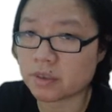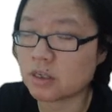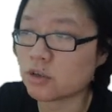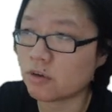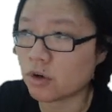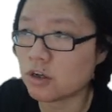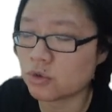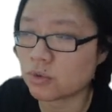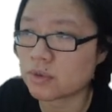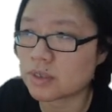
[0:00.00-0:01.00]
So of course you
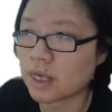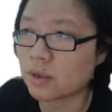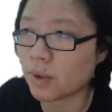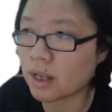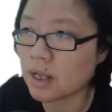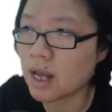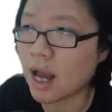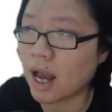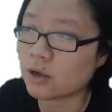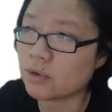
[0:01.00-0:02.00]
could say, well,
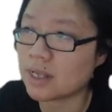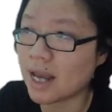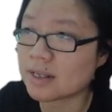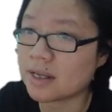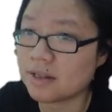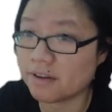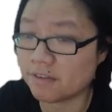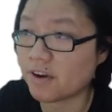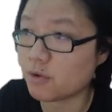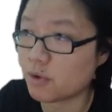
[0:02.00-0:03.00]
I could let the
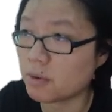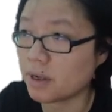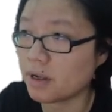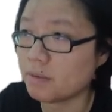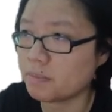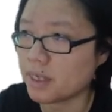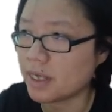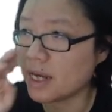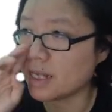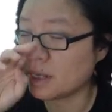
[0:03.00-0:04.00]
variable be
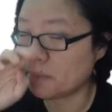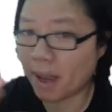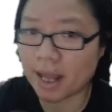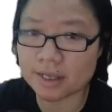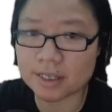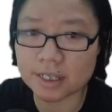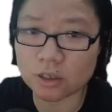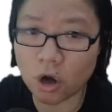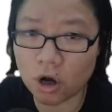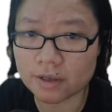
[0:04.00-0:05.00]
dependent
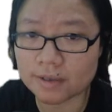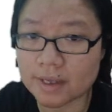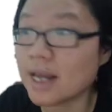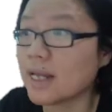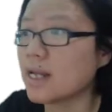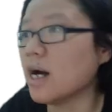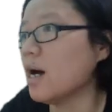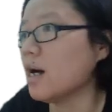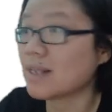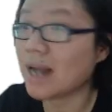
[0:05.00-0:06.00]
on uh,
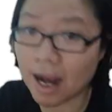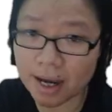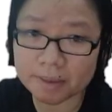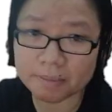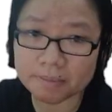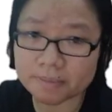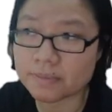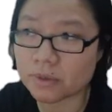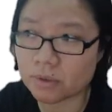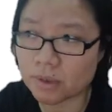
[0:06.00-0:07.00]
time.
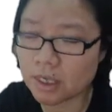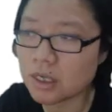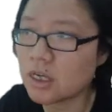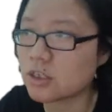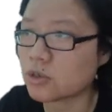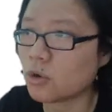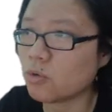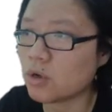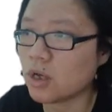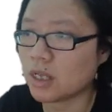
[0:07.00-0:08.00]
Okay, so
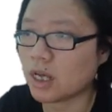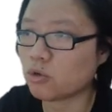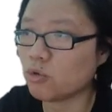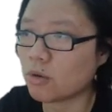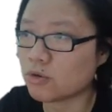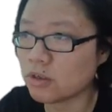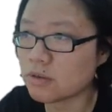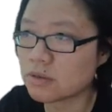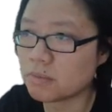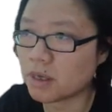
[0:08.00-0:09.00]
there are two
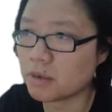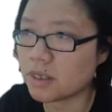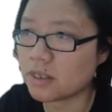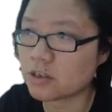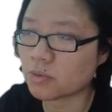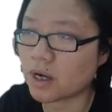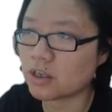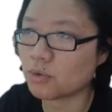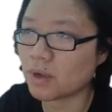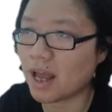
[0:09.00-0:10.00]
options. Maybe this one
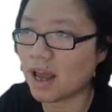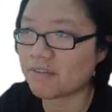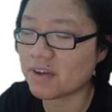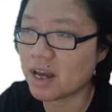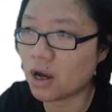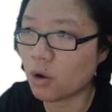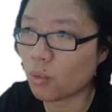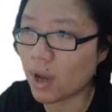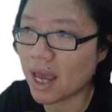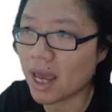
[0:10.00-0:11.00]
you will have,
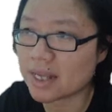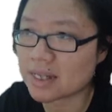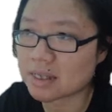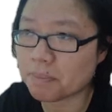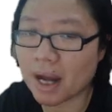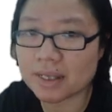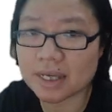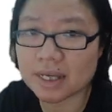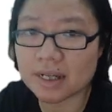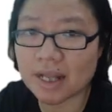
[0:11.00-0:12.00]
where is the
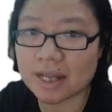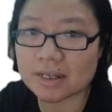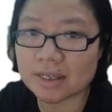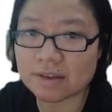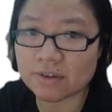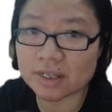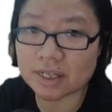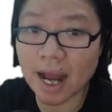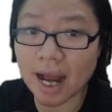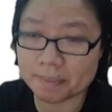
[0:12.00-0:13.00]
particle at a given
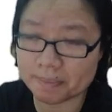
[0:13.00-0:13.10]
time?